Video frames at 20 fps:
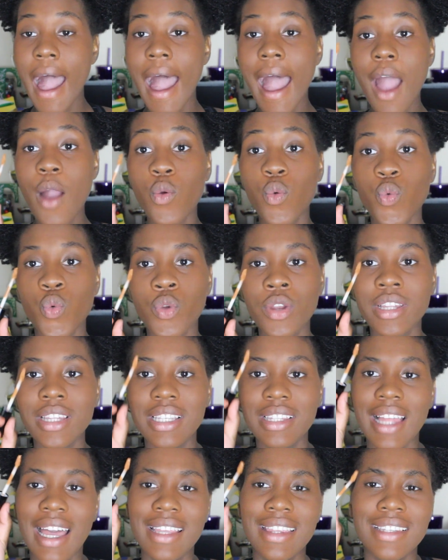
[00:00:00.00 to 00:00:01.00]
I
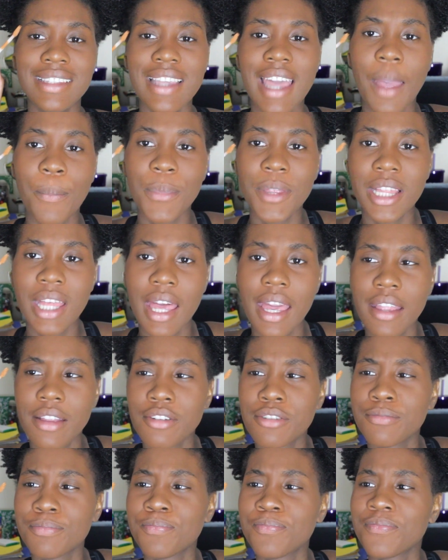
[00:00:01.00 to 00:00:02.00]
really like this
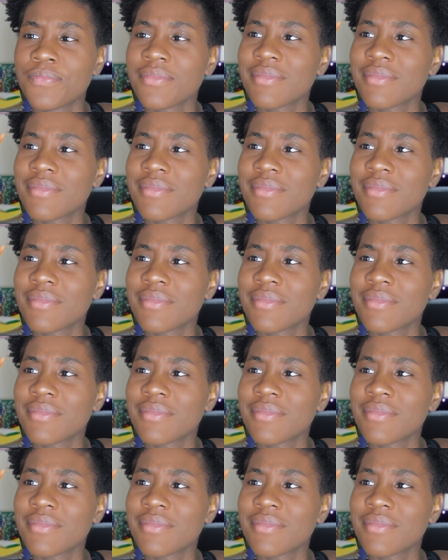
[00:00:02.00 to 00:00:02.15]
applicator.